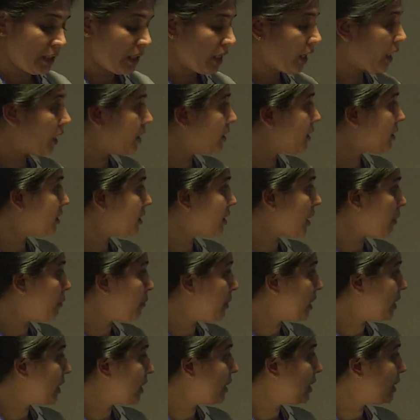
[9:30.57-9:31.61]
And
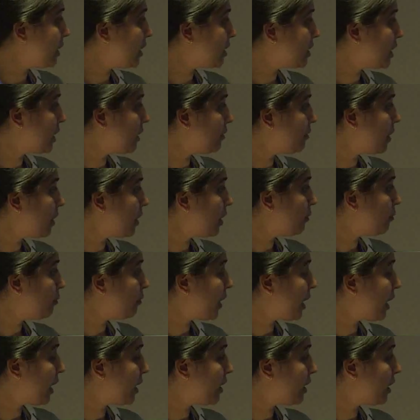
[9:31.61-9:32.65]
simultaneously we
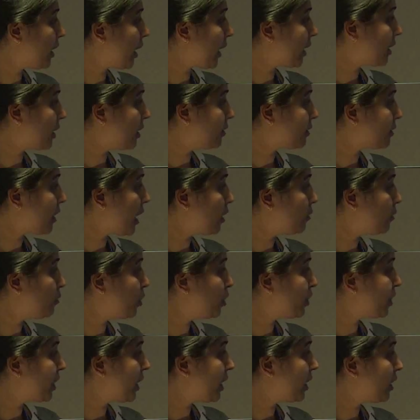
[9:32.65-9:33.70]
made active site
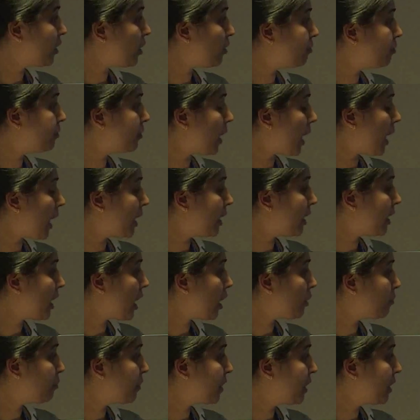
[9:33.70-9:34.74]
mutant of
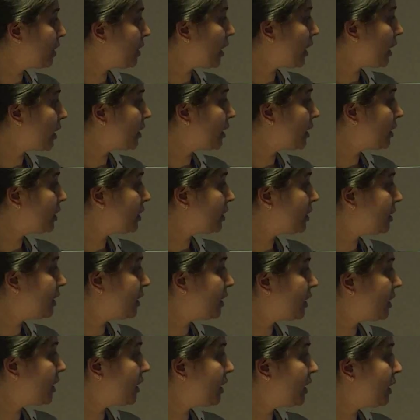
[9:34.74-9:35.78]
RDRP, that is
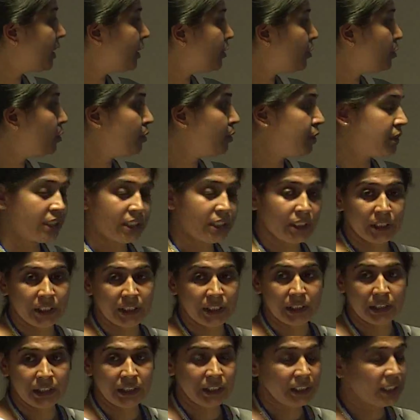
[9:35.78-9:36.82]
GDD to
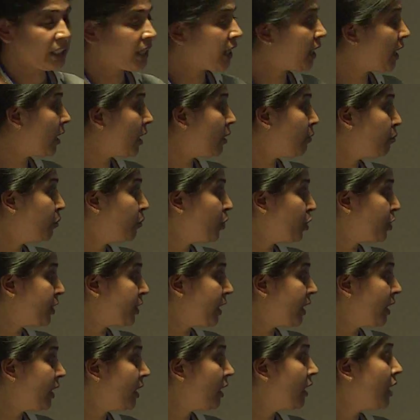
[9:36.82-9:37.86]
GA
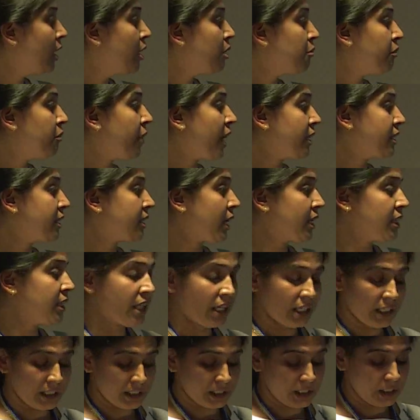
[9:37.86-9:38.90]
mutant, by site
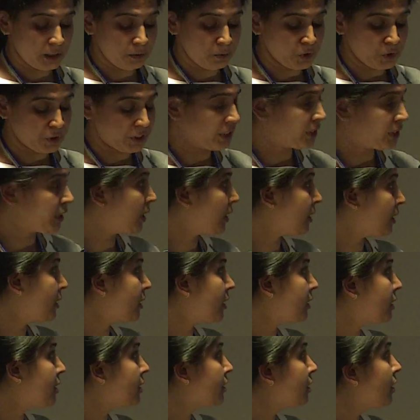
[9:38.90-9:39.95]
directed
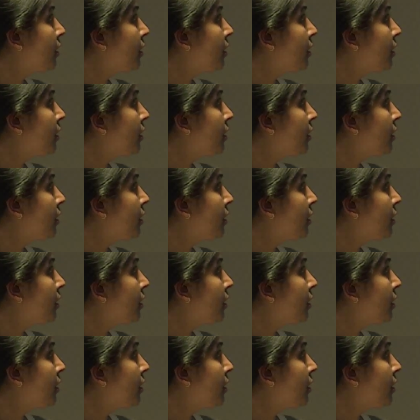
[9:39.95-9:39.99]
mutagenesis.